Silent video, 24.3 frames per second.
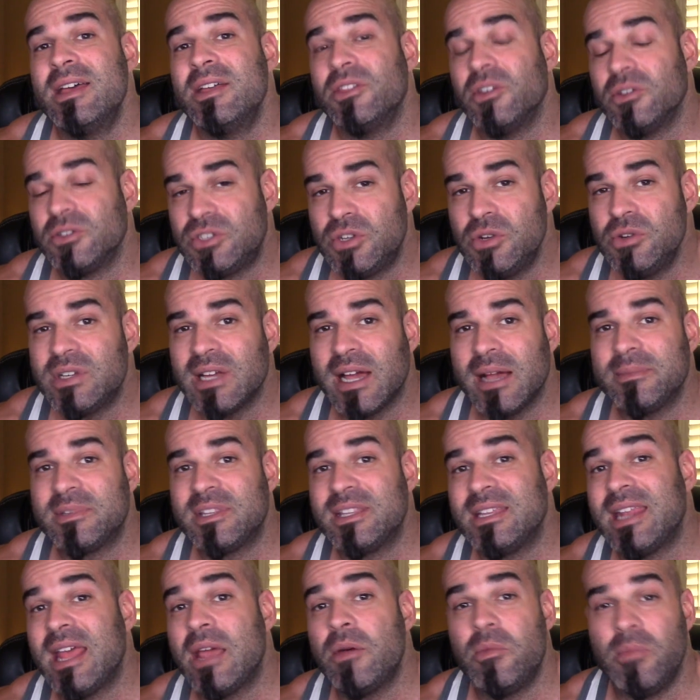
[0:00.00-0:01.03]
Those 2 times of
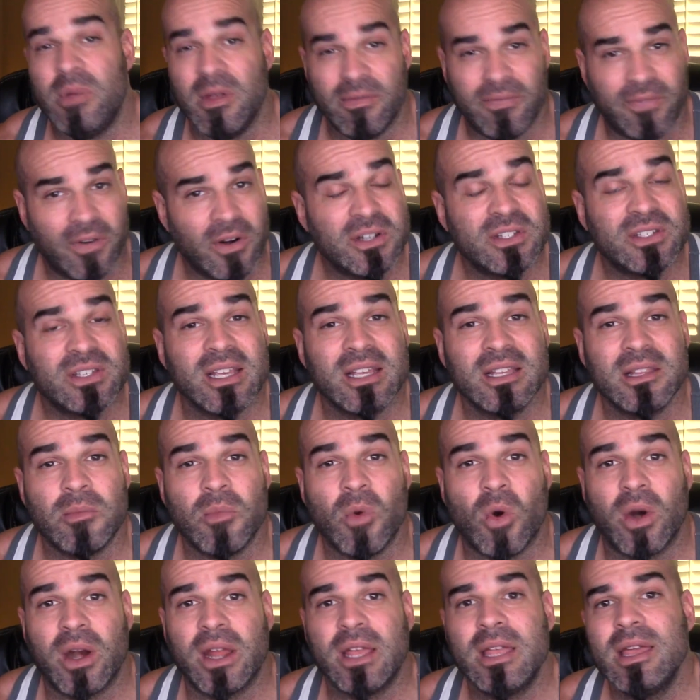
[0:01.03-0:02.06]
the day would be first thing in the
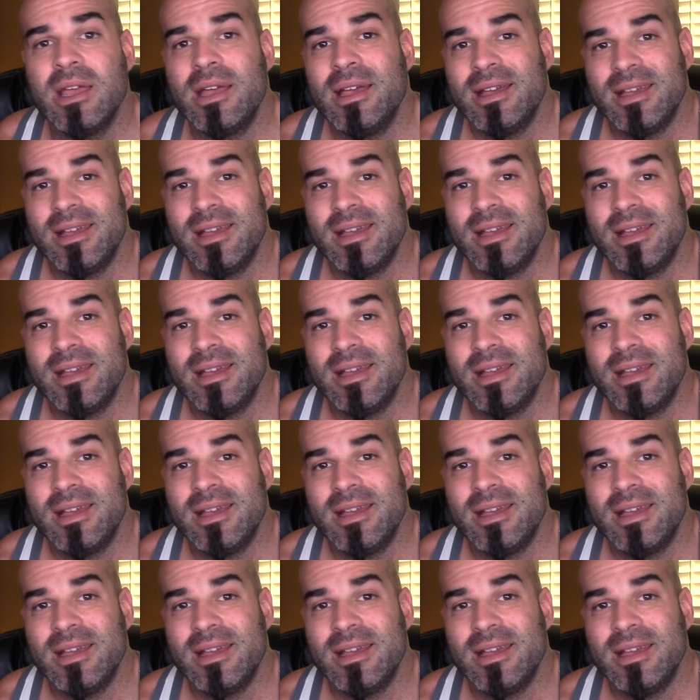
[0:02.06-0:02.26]
morning.